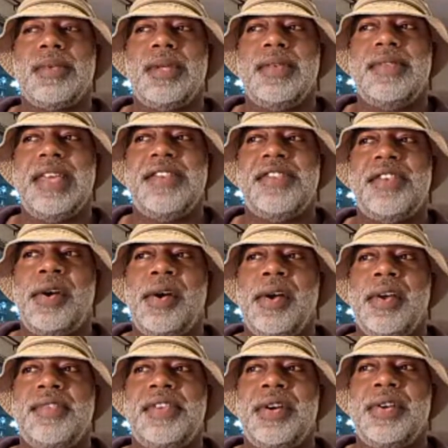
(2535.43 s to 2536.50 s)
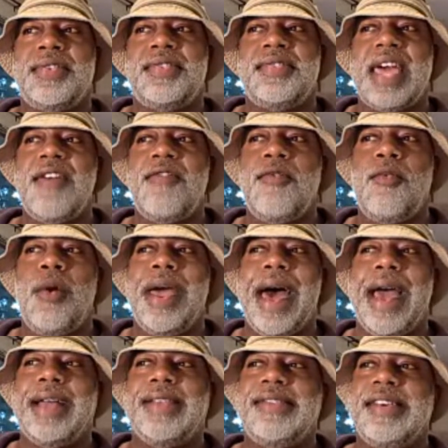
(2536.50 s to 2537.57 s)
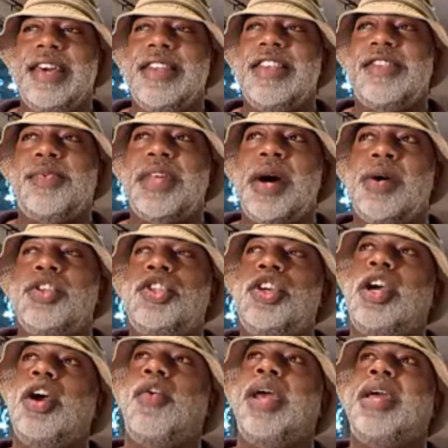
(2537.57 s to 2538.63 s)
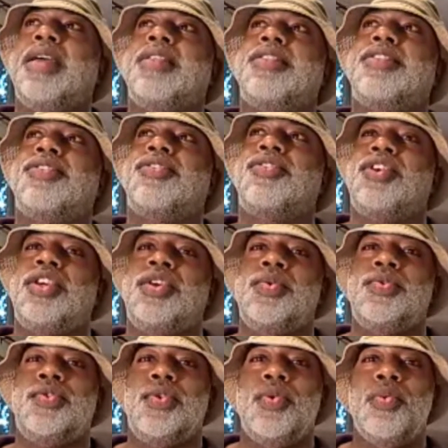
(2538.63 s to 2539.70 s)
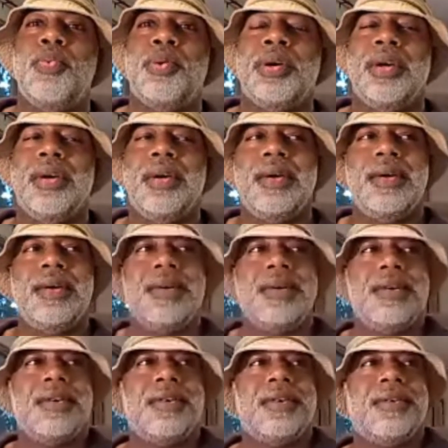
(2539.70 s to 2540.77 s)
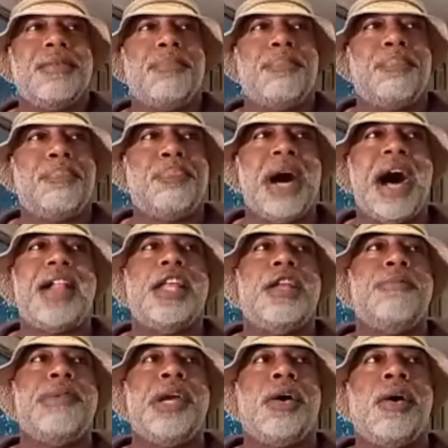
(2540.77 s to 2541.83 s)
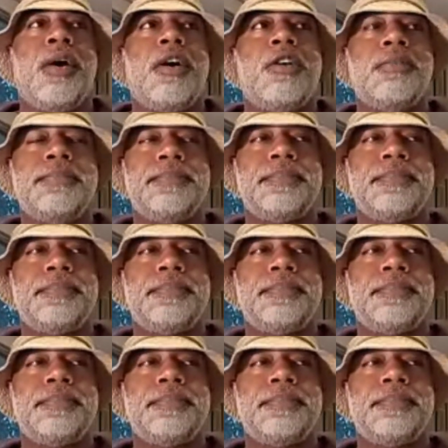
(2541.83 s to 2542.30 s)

Let's see, is there a safe way I could say this without triggering the YouTube Politburo?